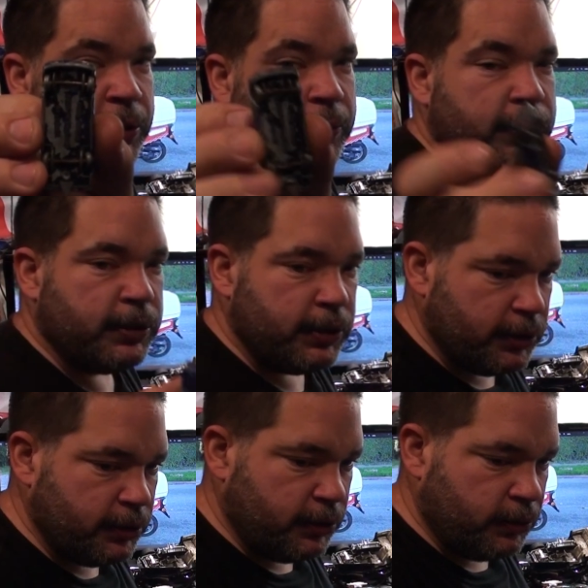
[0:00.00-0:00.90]
up.
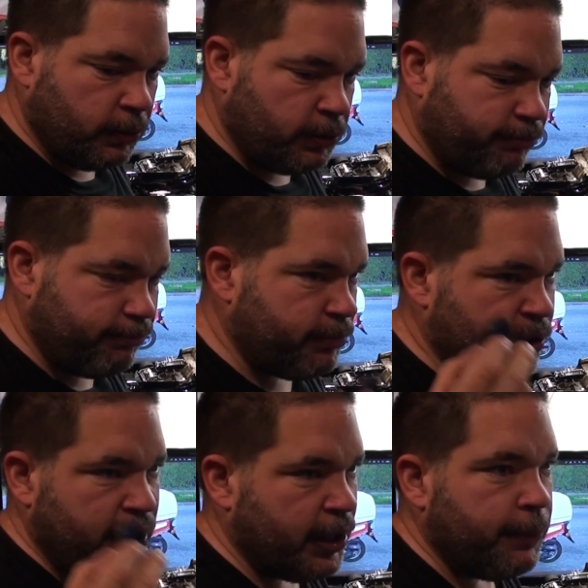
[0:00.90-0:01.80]
Or
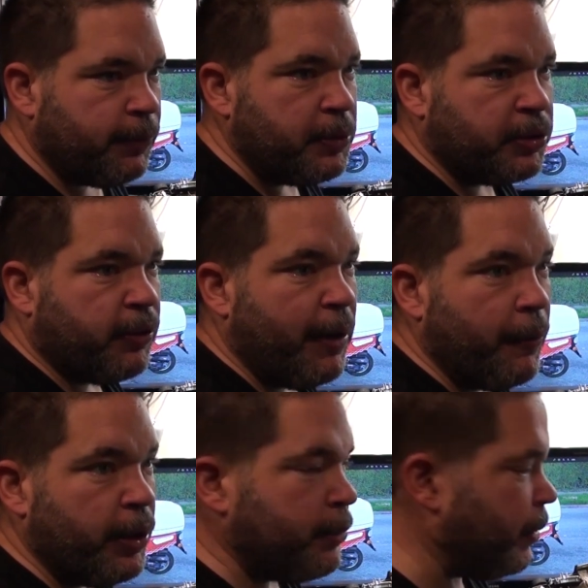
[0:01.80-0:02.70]
steal them from a
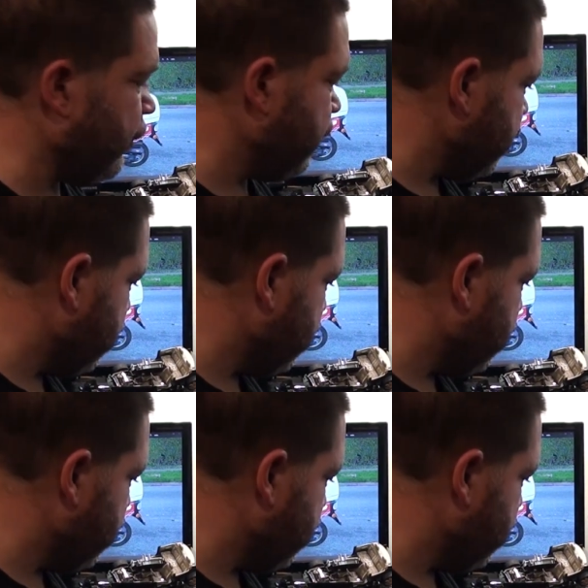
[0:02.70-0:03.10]
scrap one, maybe I've got a